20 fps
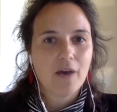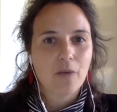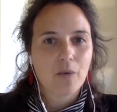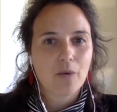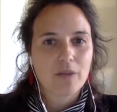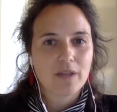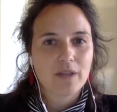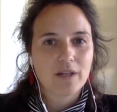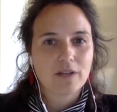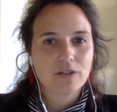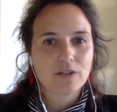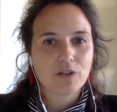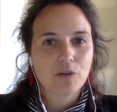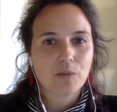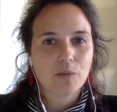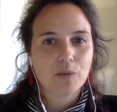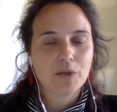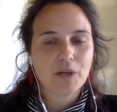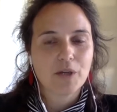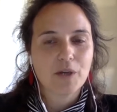within a
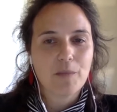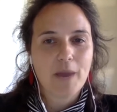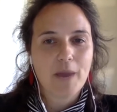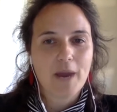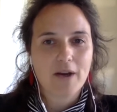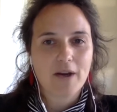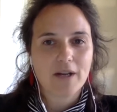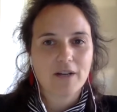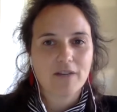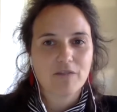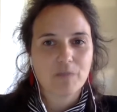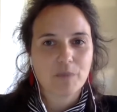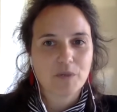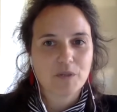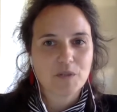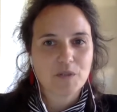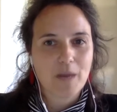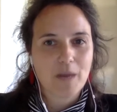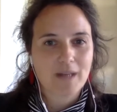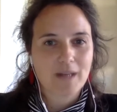global comparative
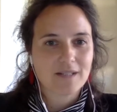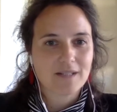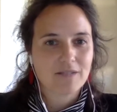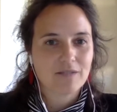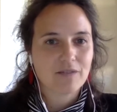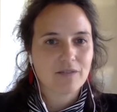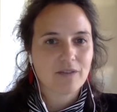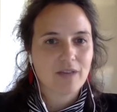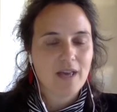perspective.